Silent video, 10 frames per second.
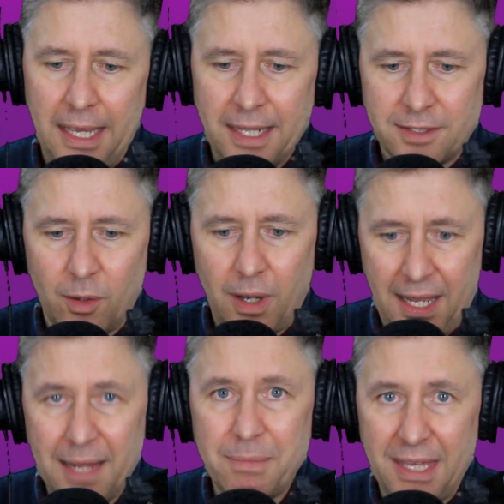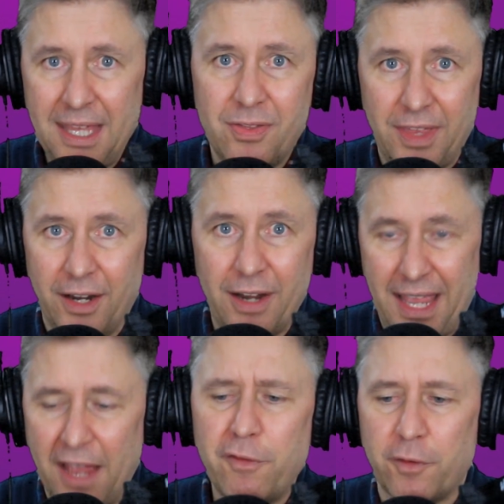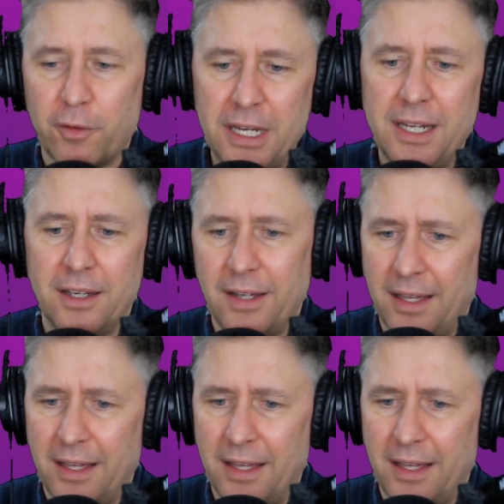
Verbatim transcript: And so I'm in there every